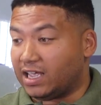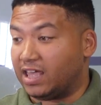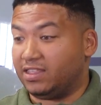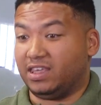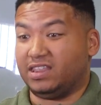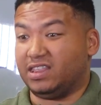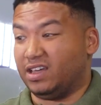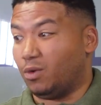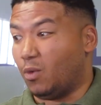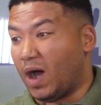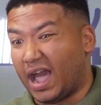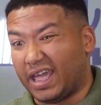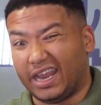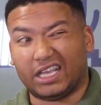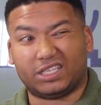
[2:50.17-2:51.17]
And then the
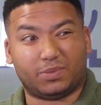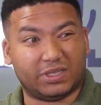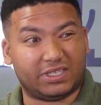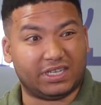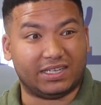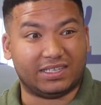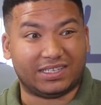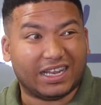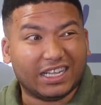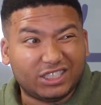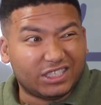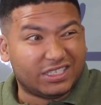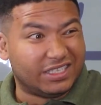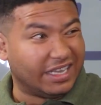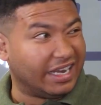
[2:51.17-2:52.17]
wine expert says, let's
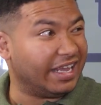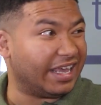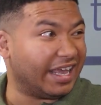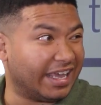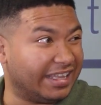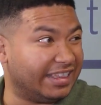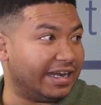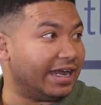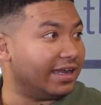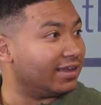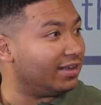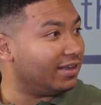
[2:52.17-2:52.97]
just drink and get drunk.